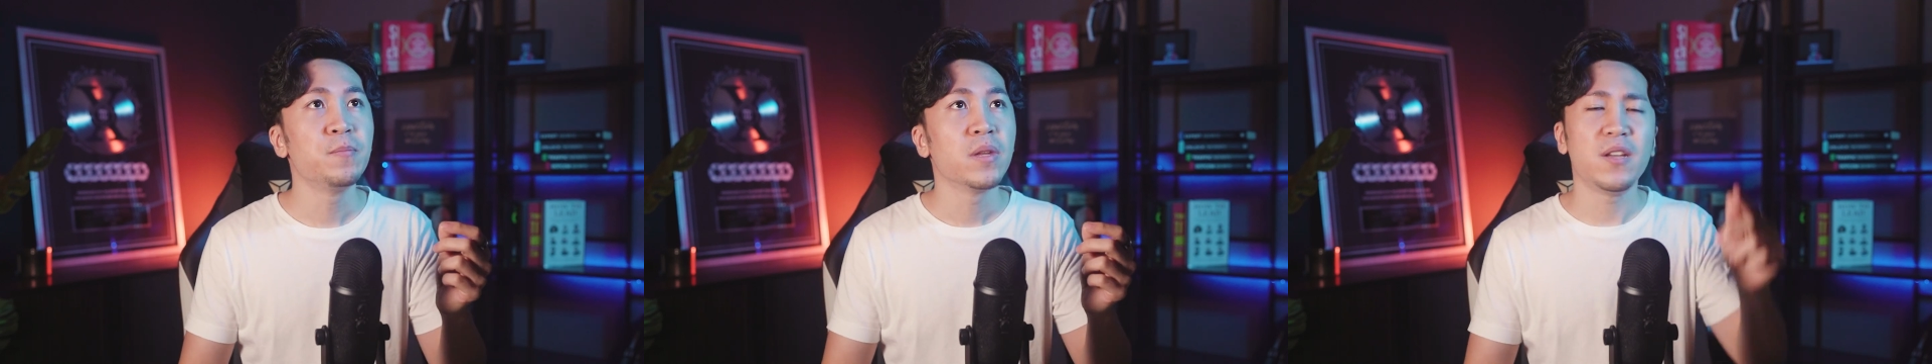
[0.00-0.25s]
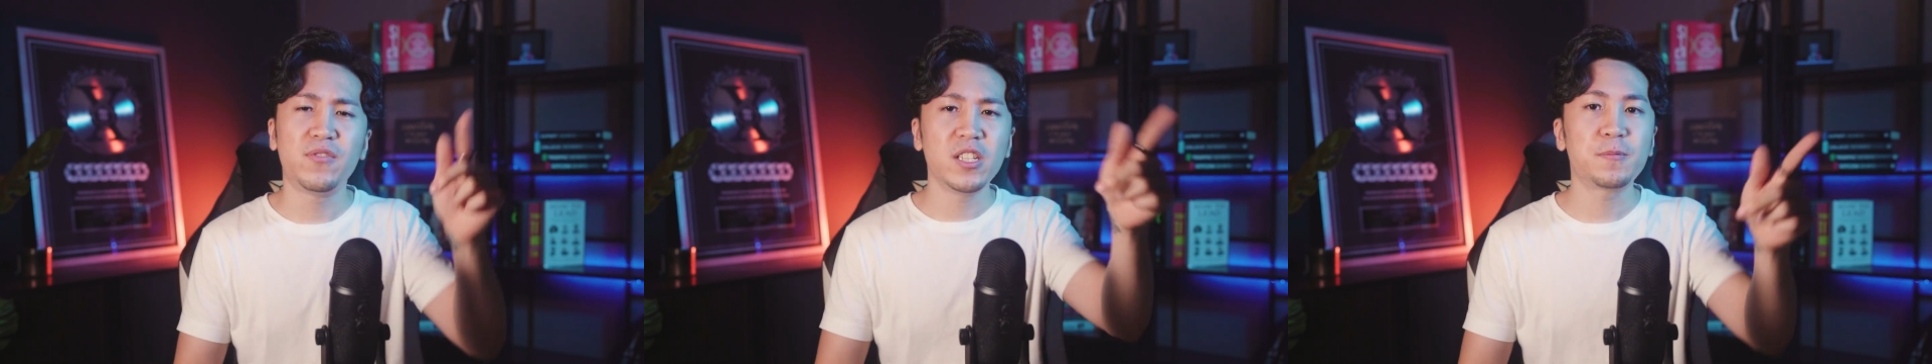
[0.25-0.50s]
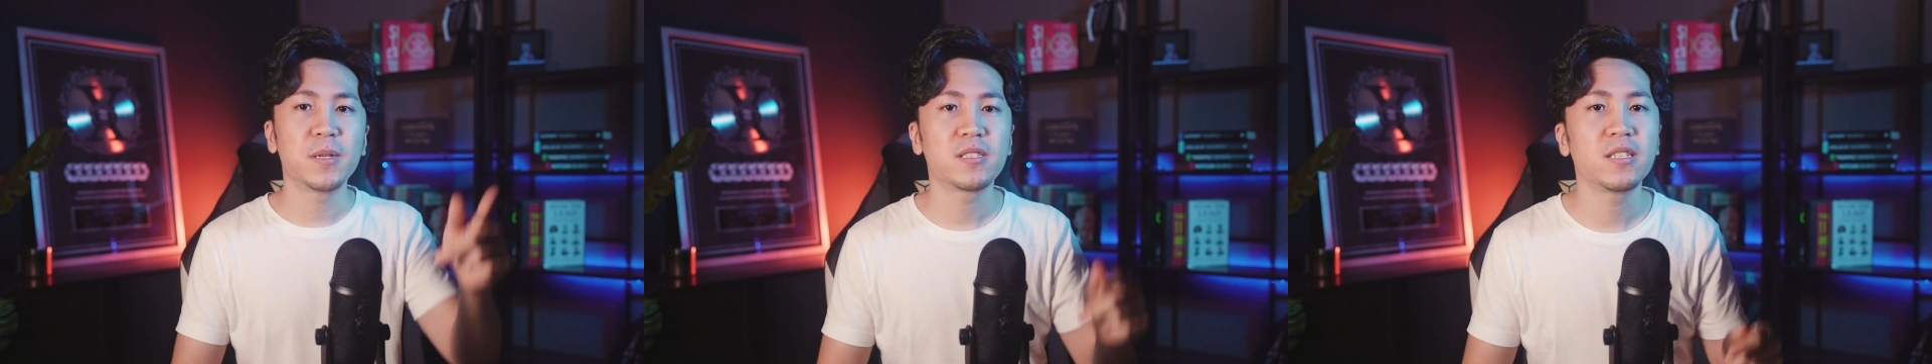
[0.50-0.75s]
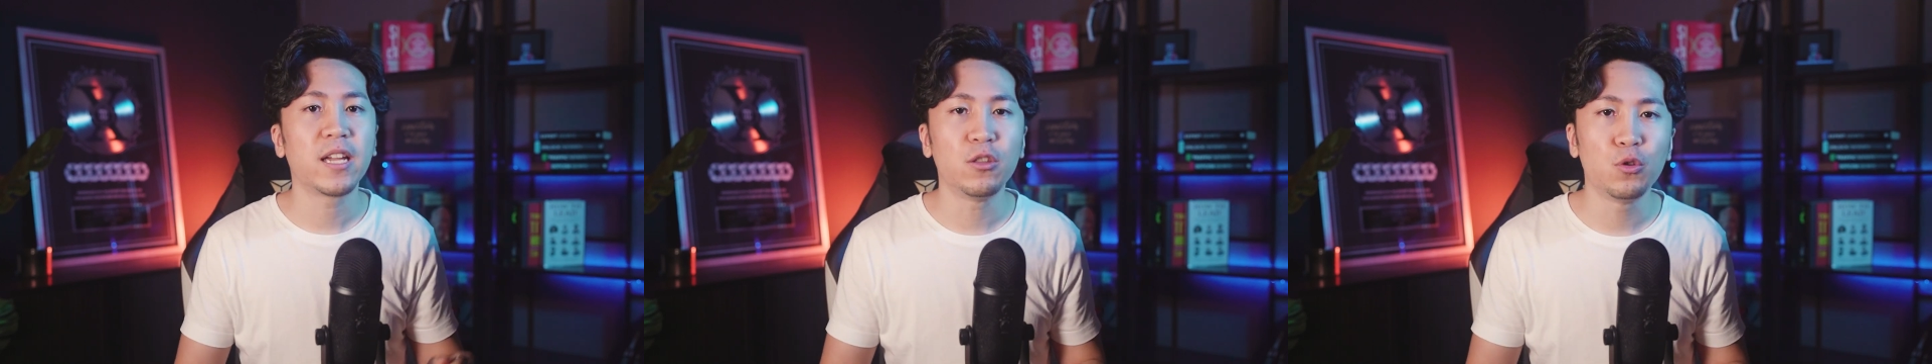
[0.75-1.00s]
if this
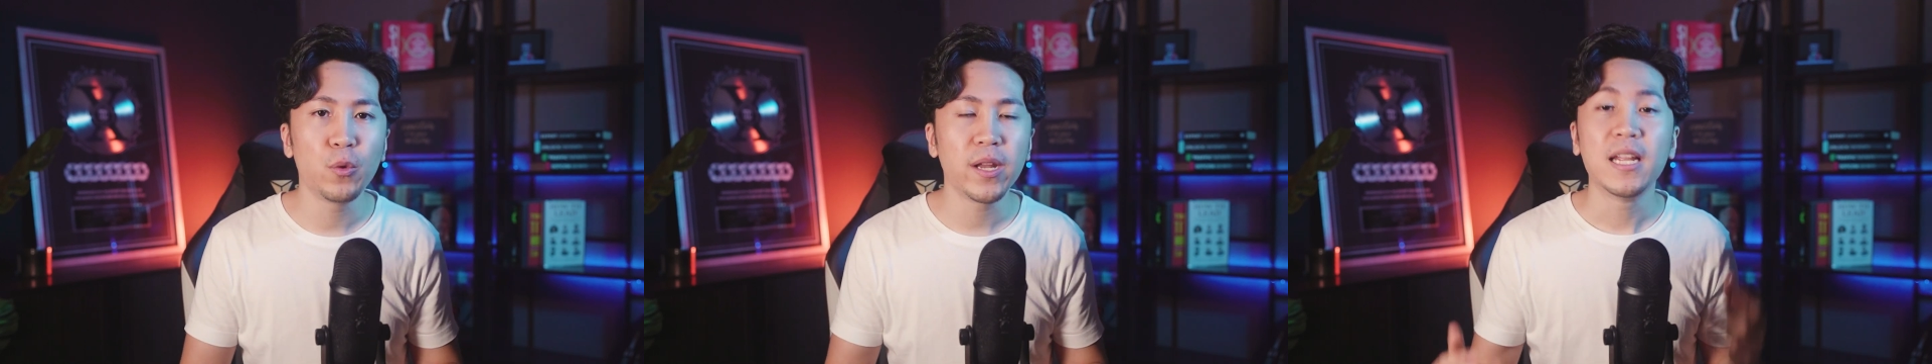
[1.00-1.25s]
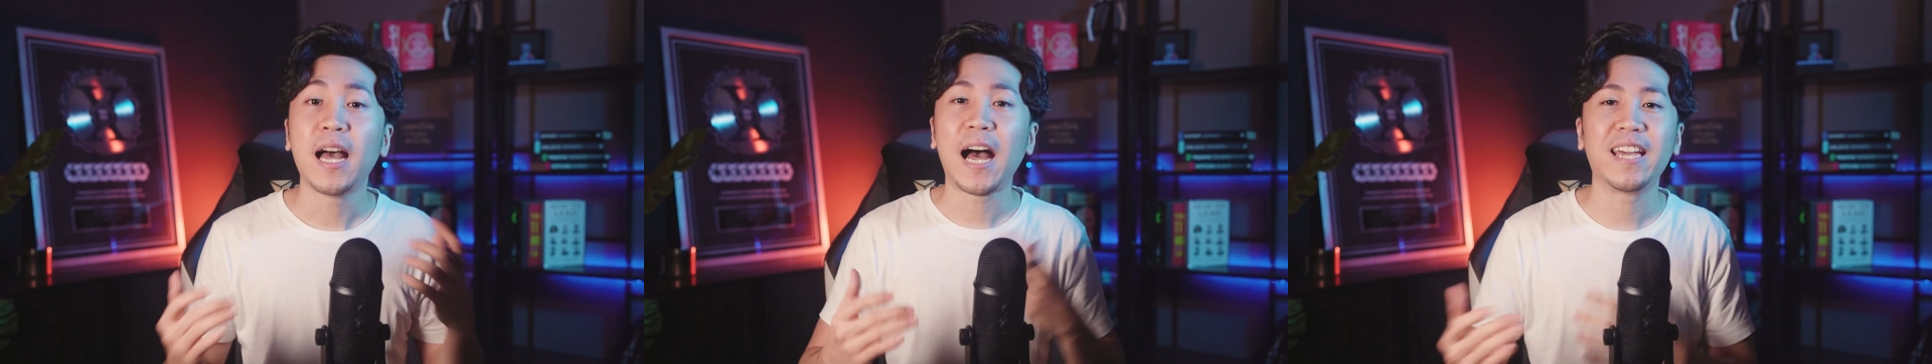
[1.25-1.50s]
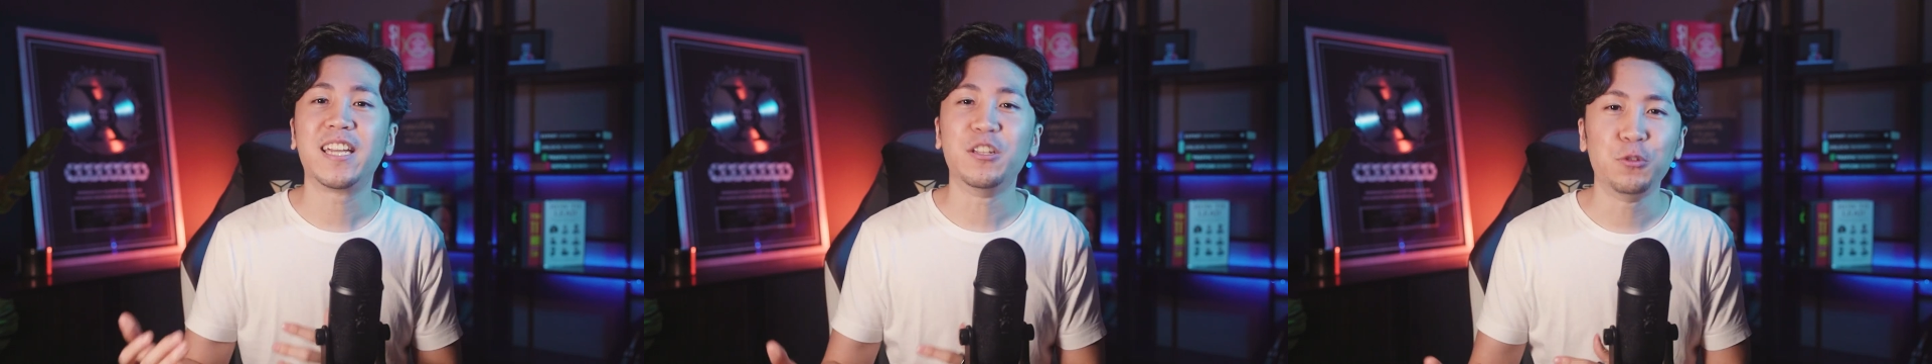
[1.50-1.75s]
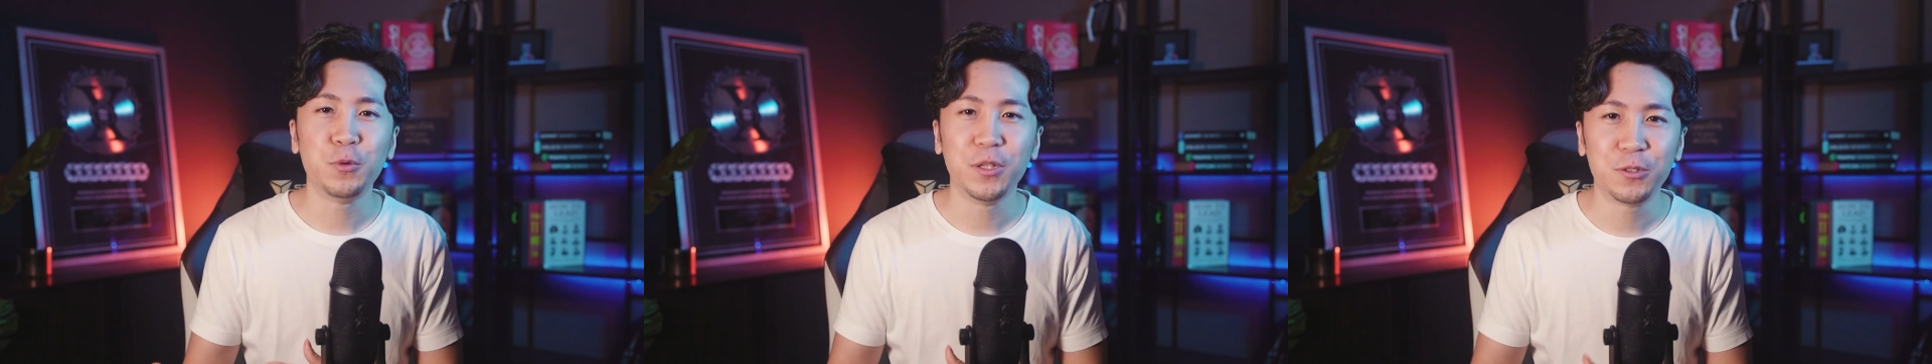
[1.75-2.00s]
person can do it, I can
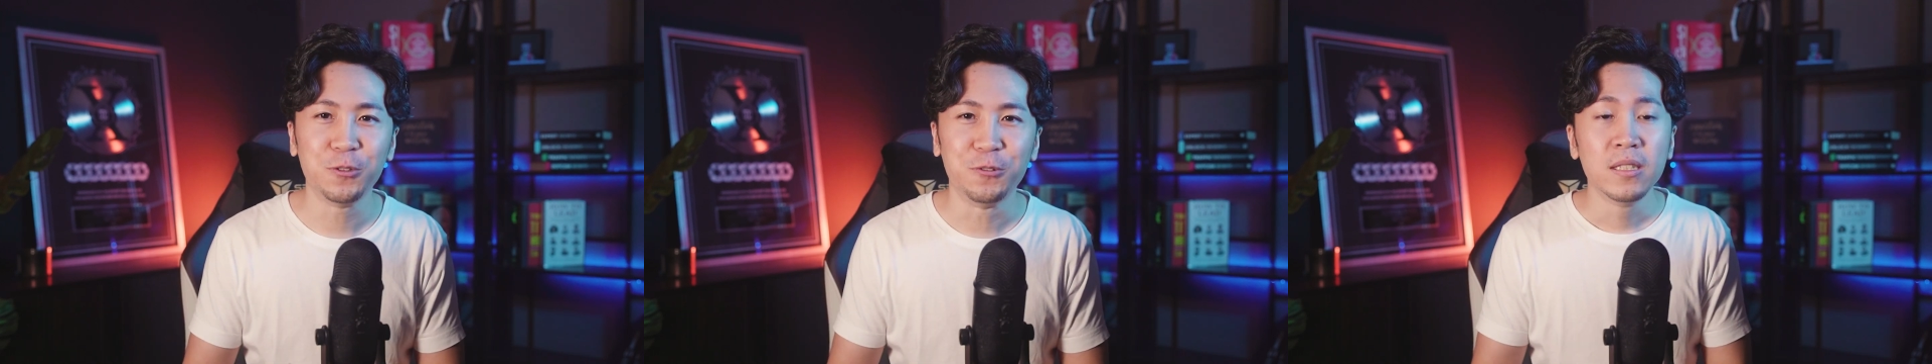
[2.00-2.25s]
do it too.